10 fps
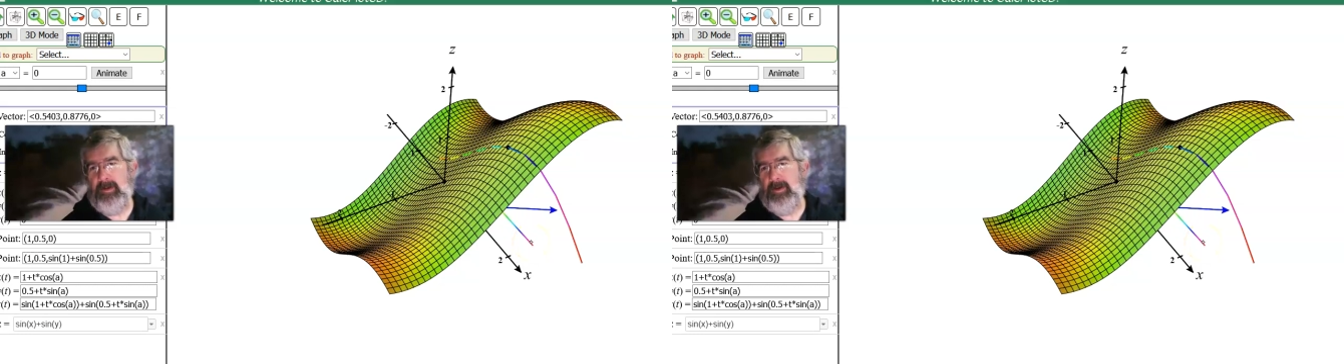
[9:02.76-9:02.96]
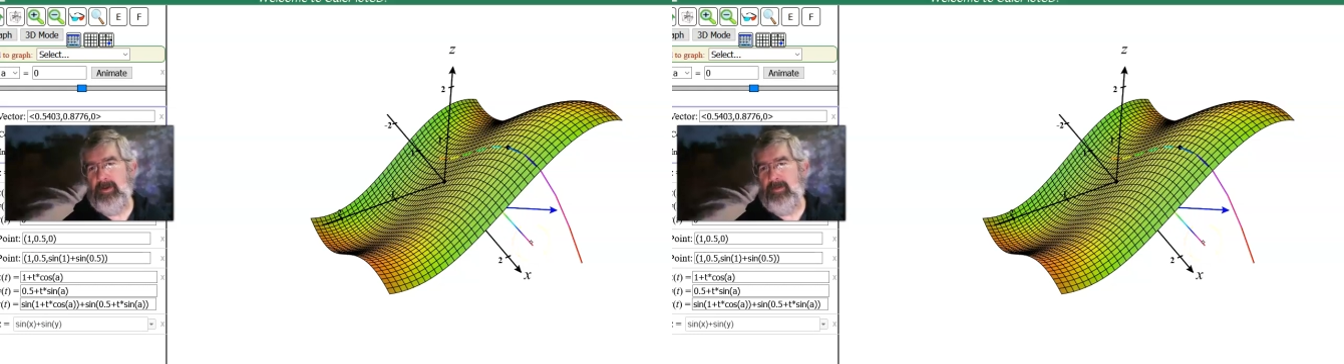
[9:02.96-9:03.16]

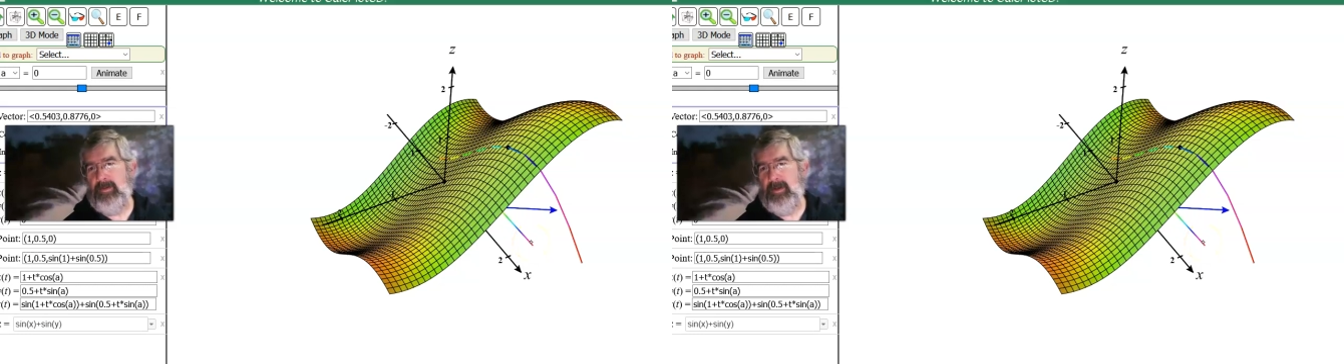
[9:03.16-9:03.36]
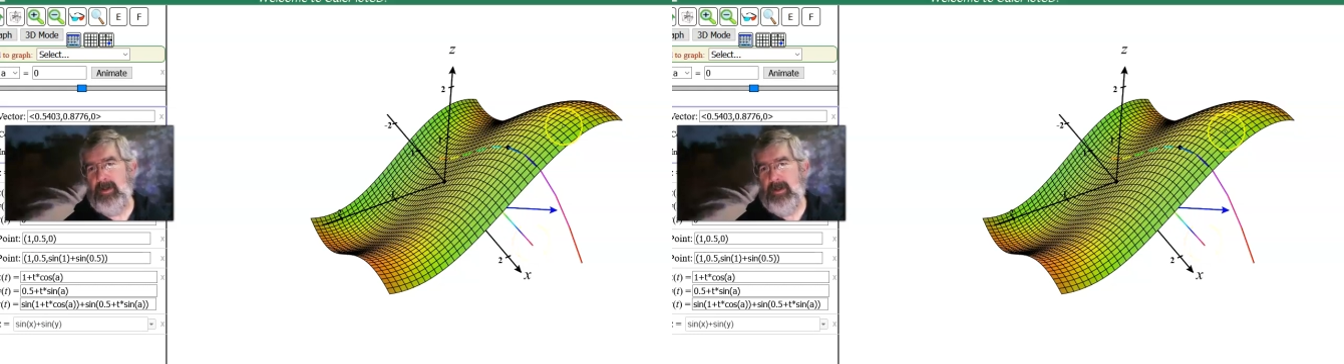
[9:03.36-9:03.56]
curve
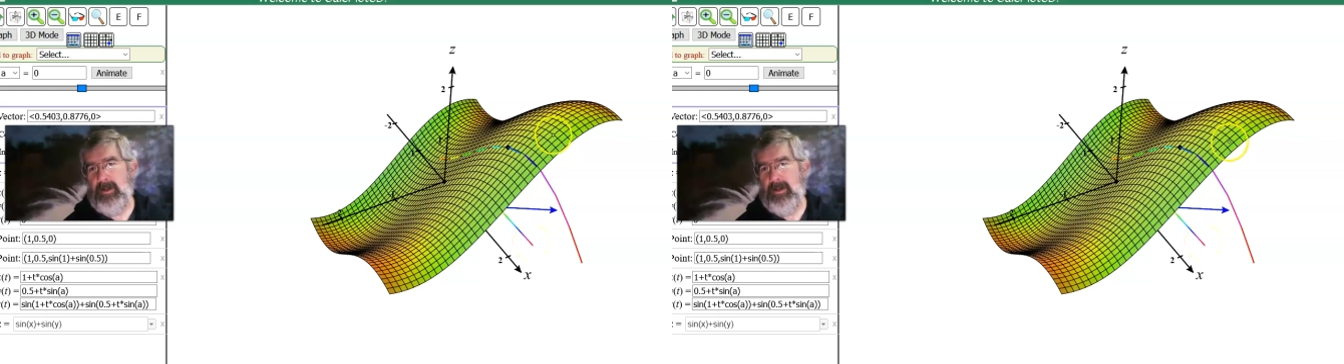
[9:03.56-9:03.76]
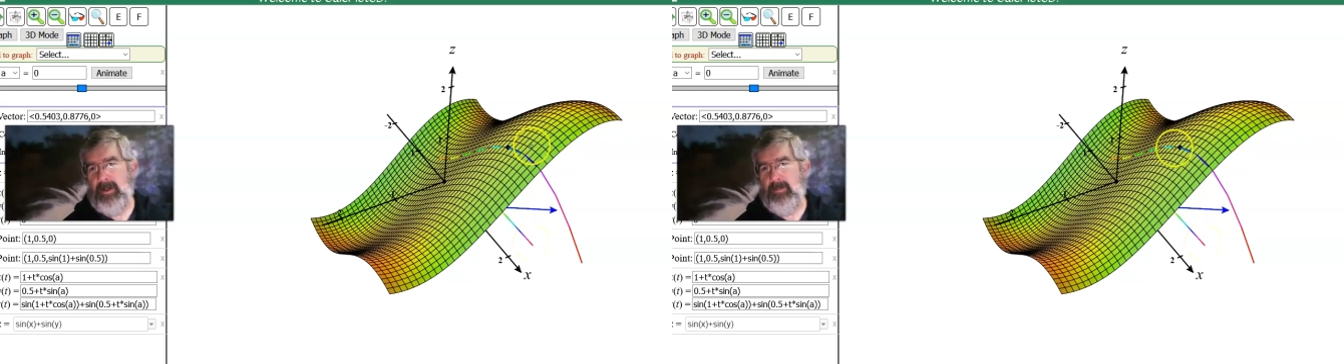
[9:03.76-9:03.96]

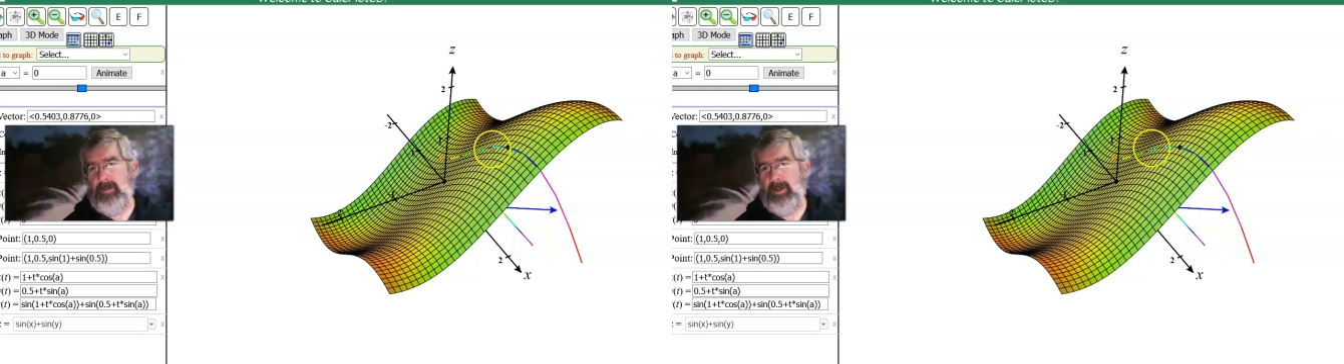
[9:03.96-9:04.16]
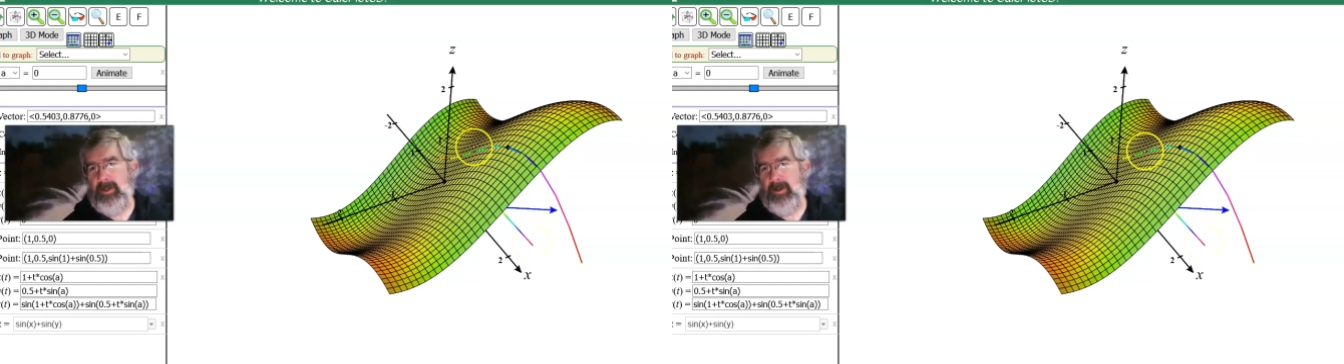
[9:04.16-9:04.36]
up
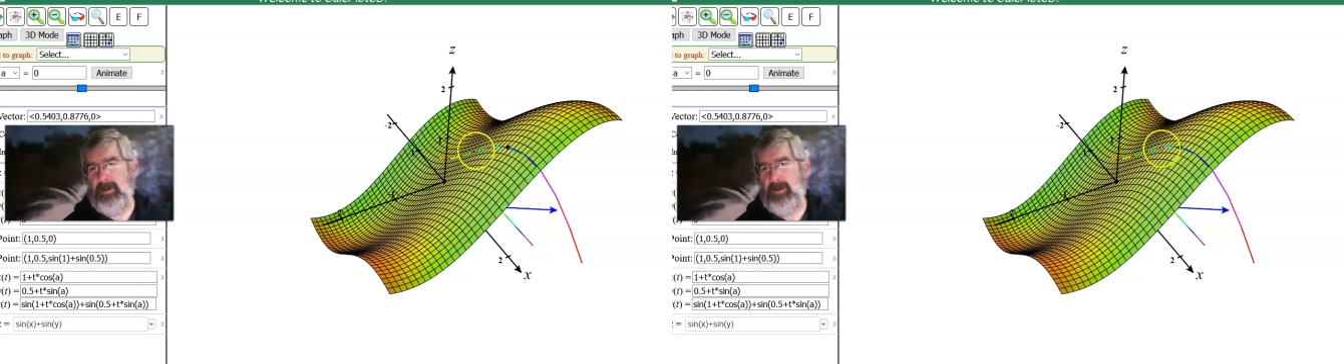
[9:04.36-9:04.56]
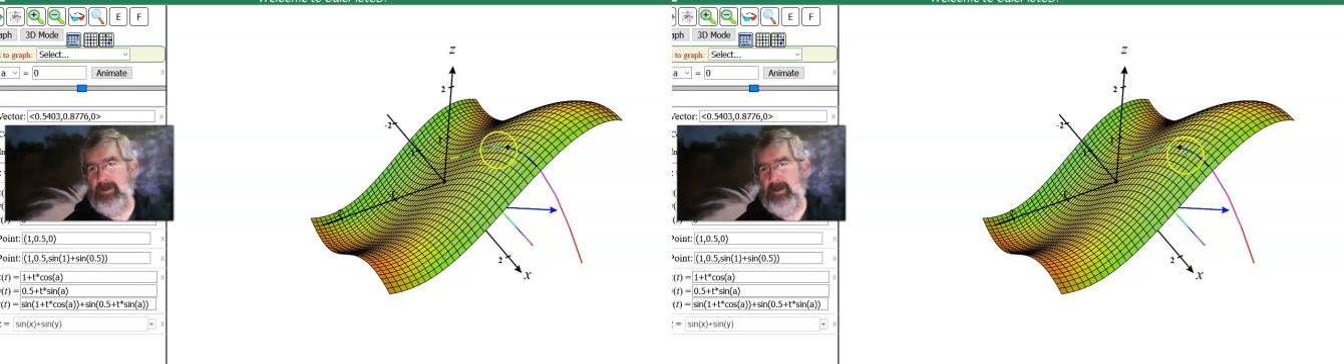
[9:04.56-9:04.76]
here